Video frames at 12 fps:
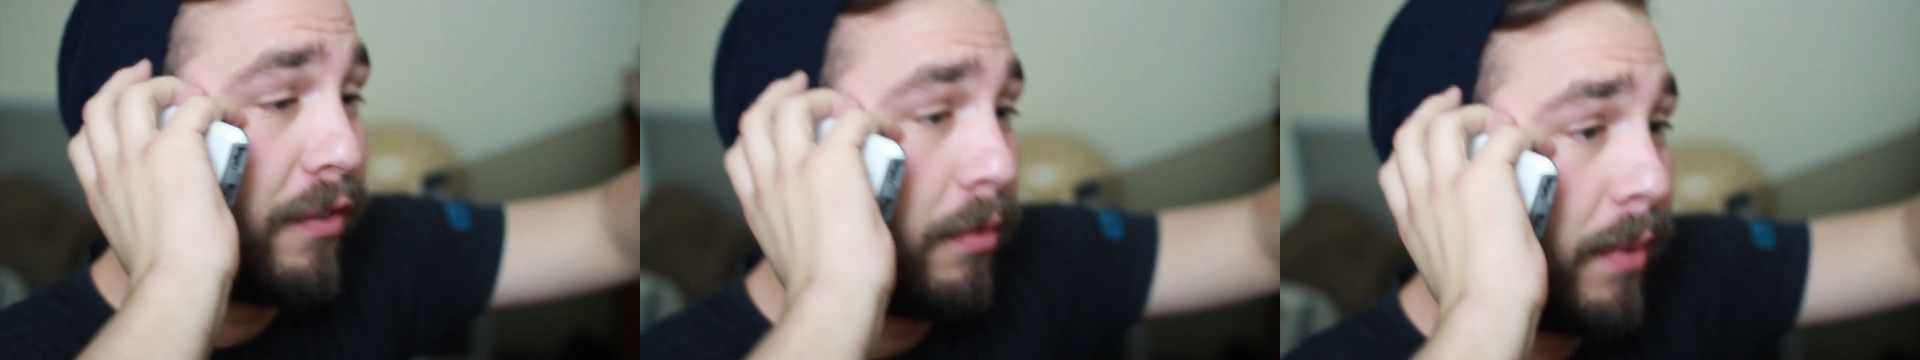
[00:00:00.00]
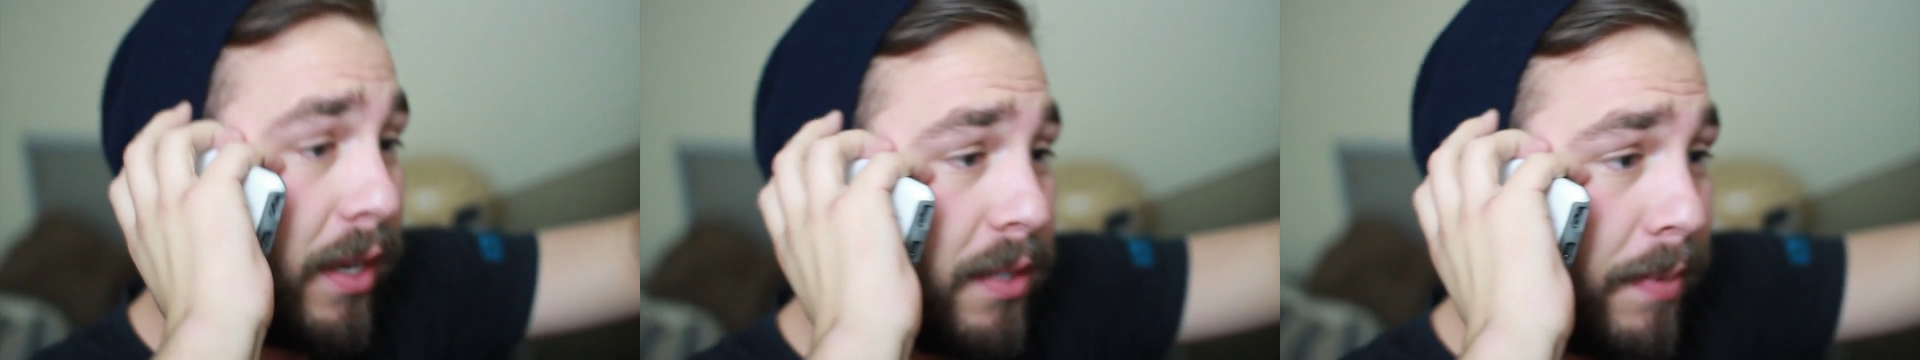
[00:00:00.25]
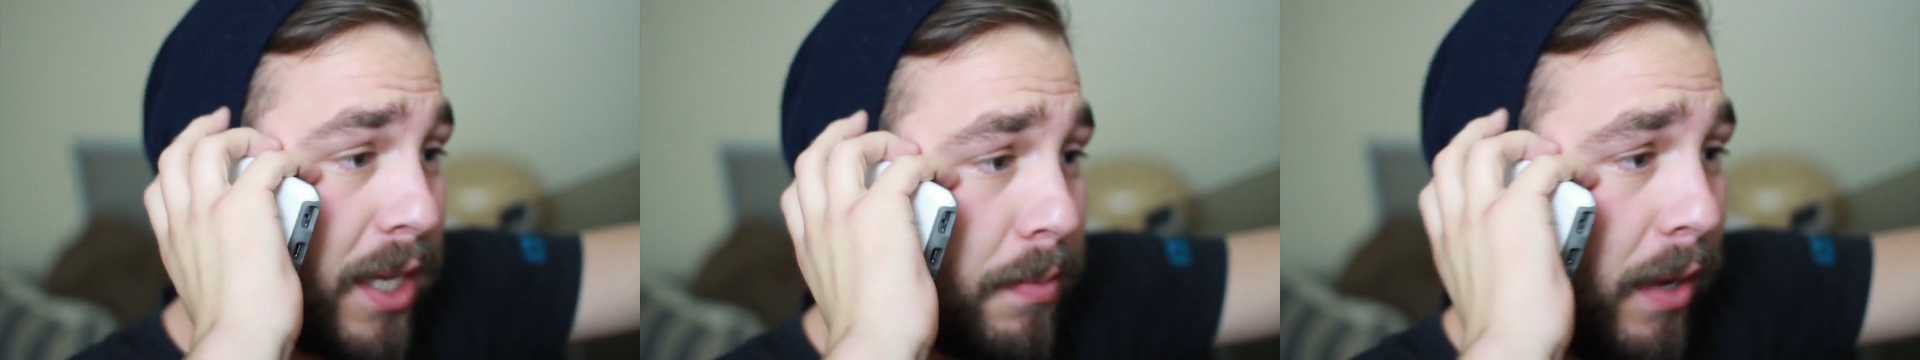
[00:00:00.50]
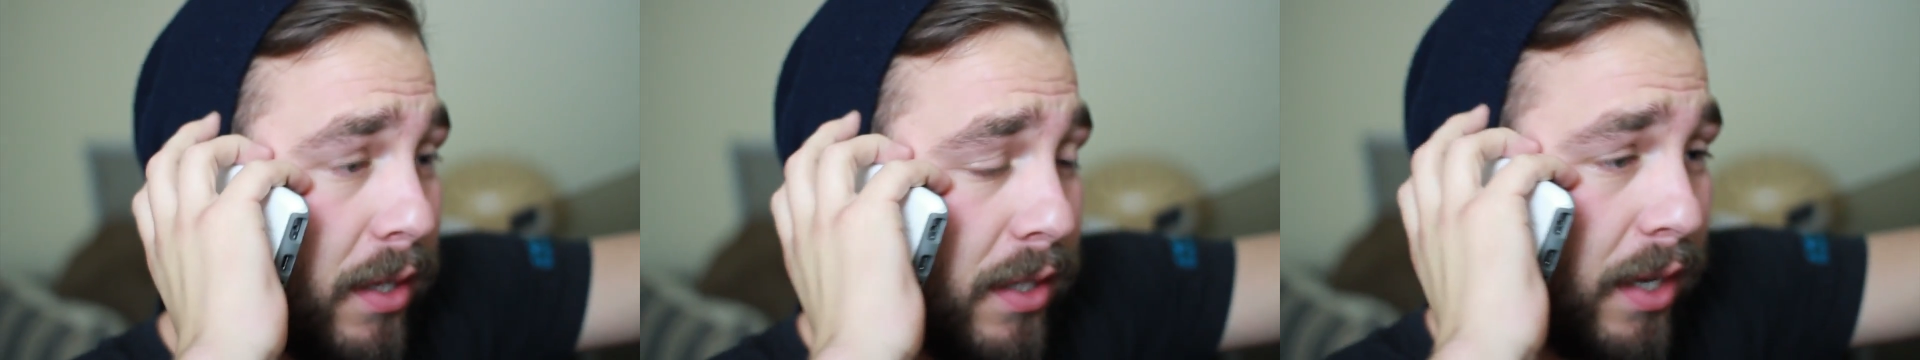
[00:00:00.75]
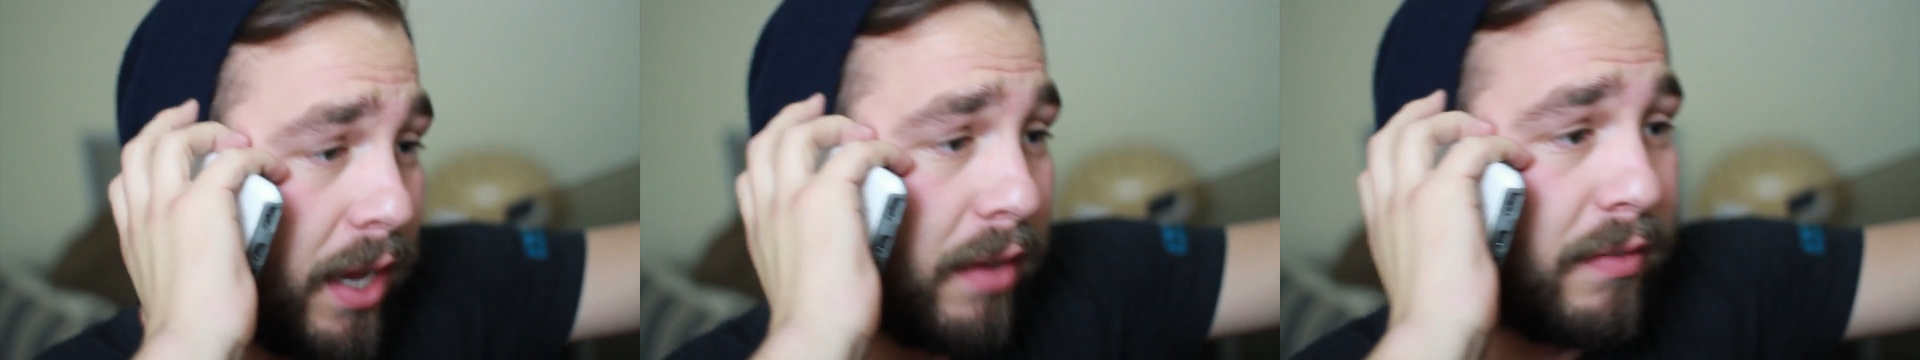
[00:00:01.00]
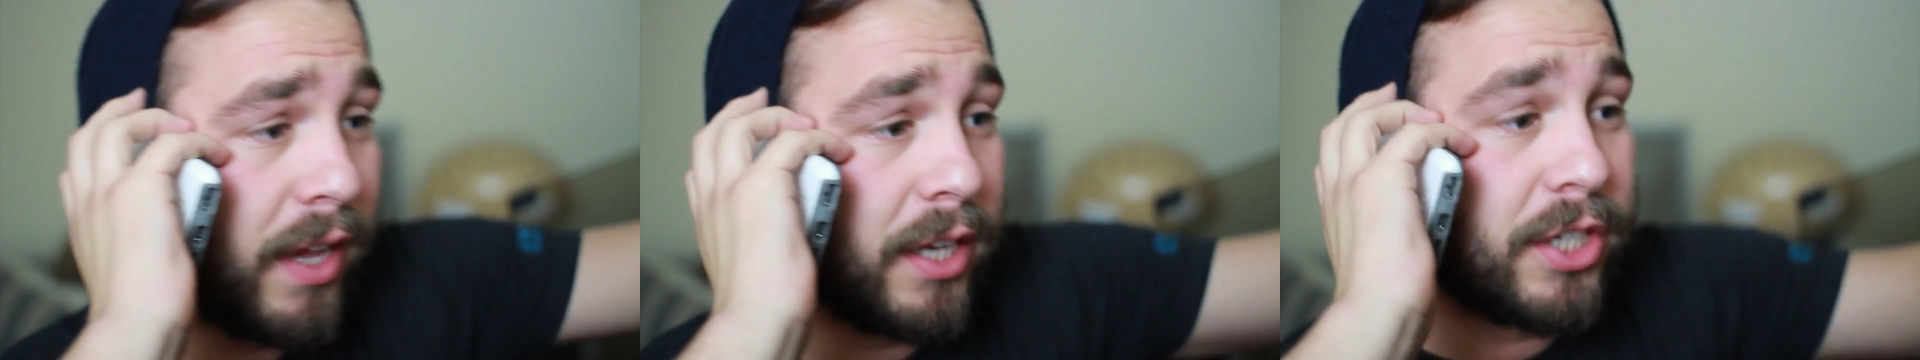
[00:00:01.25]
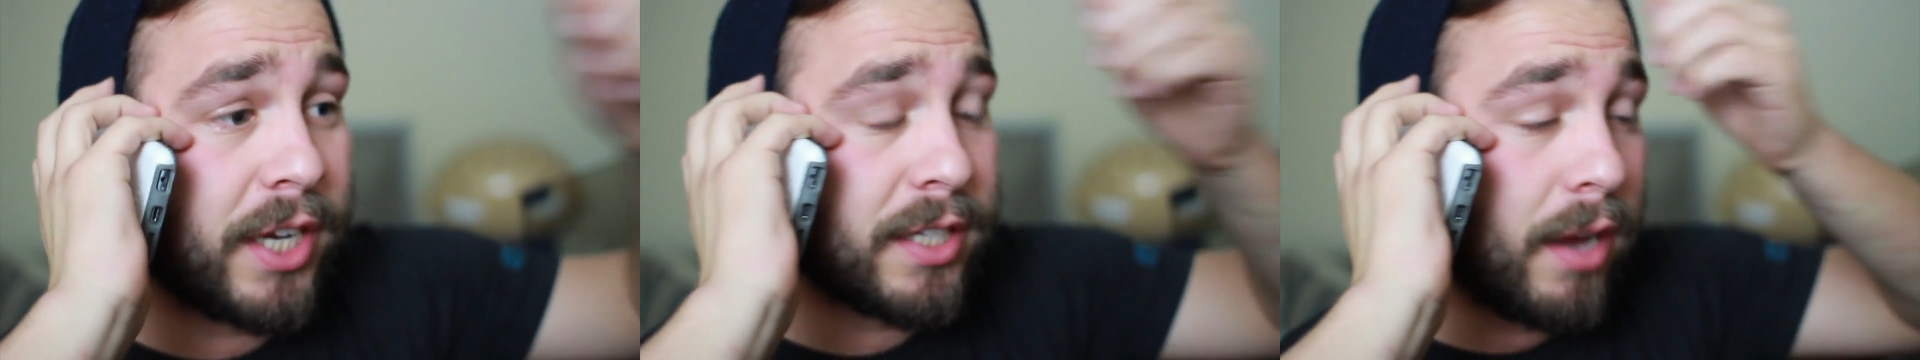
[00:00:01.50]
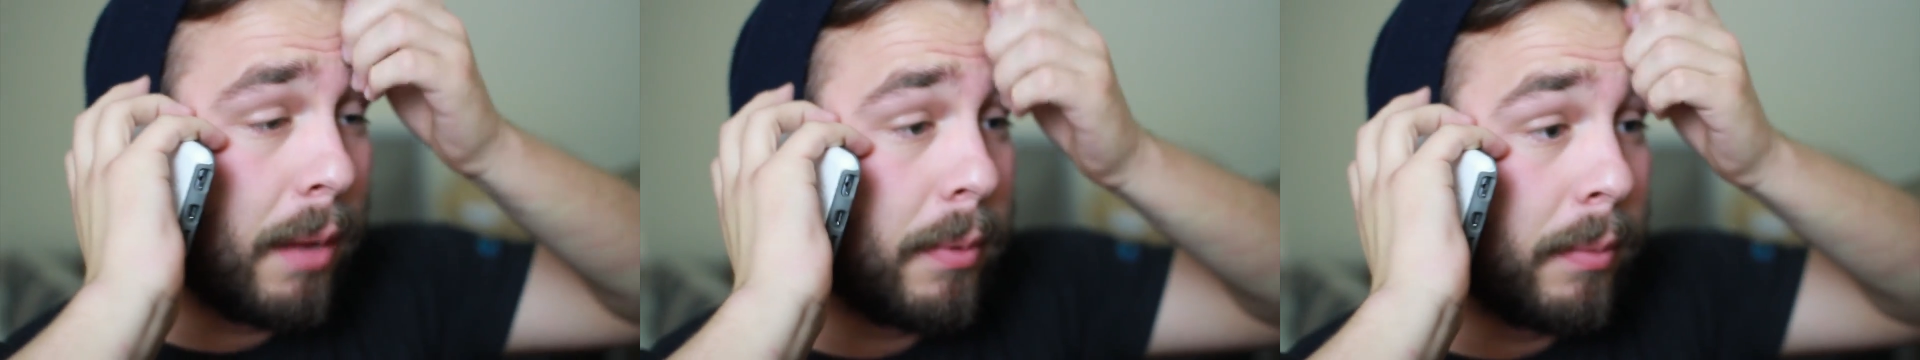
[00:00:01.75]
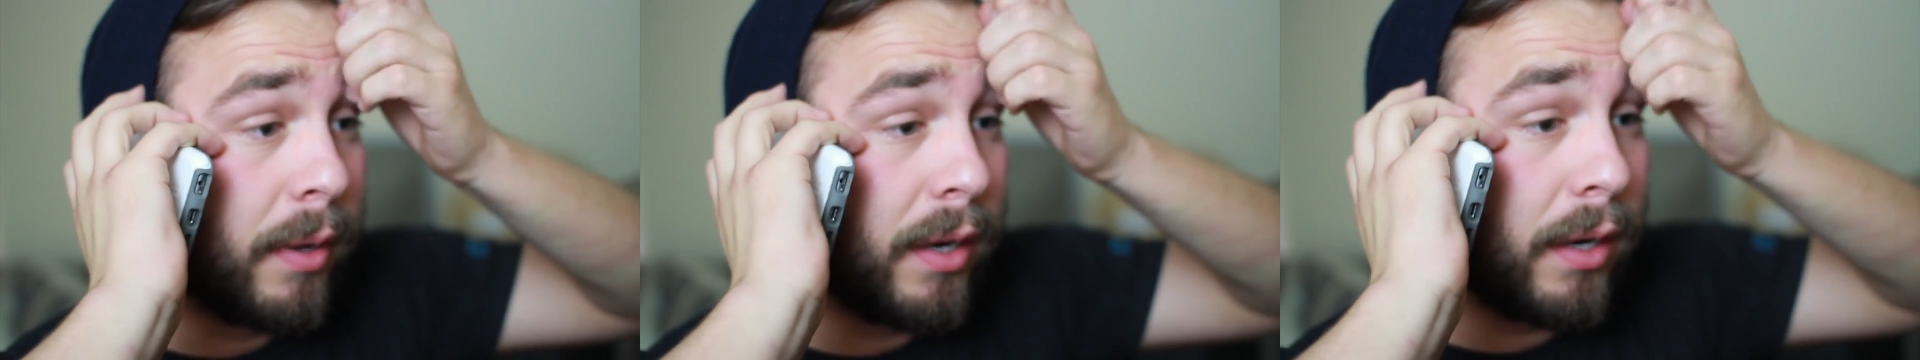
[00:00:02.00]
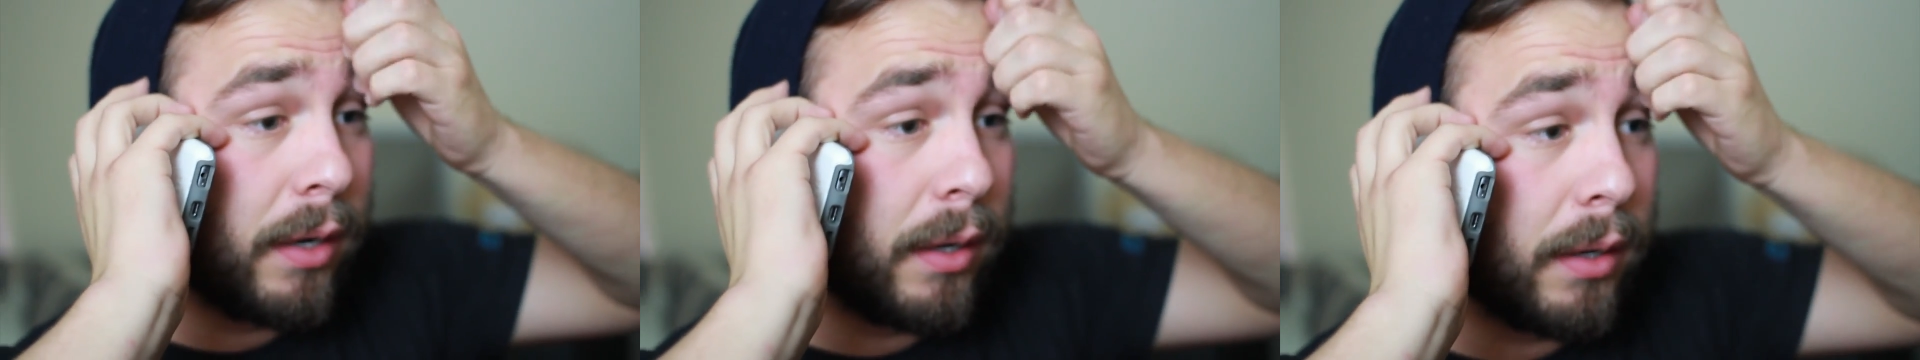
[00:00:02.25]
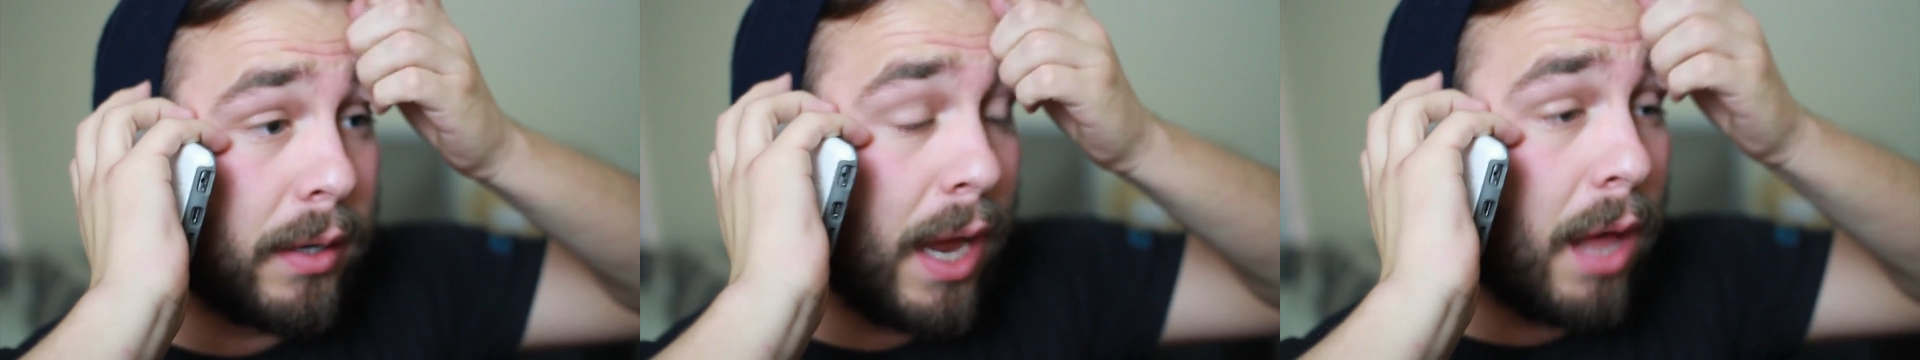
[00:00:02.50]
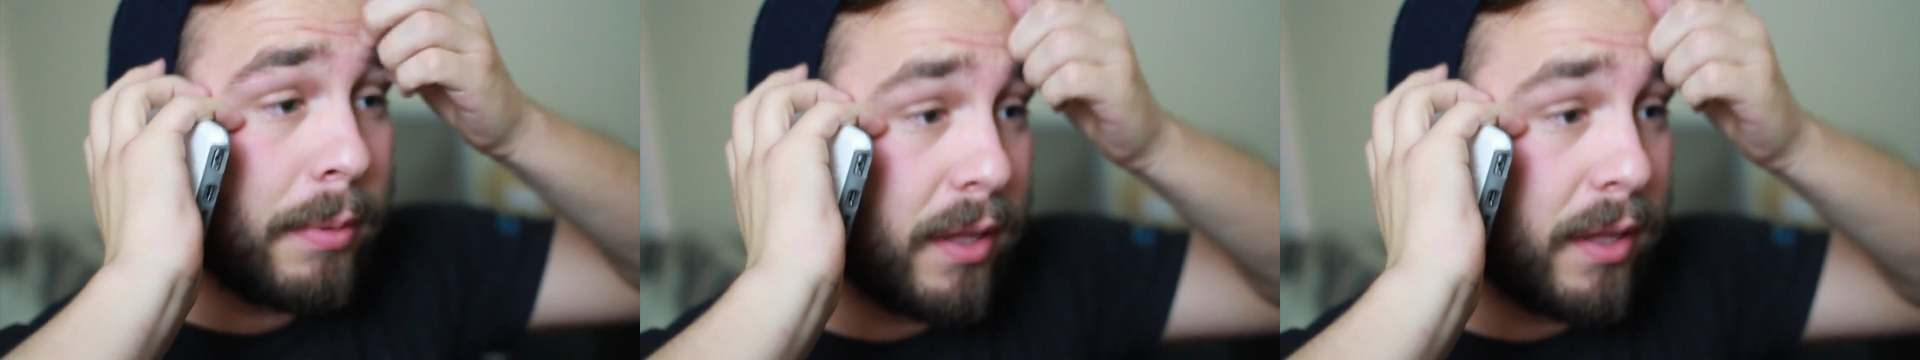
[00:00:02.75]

looking for my Spaceballs uh, VHS copy, but yeah, I'll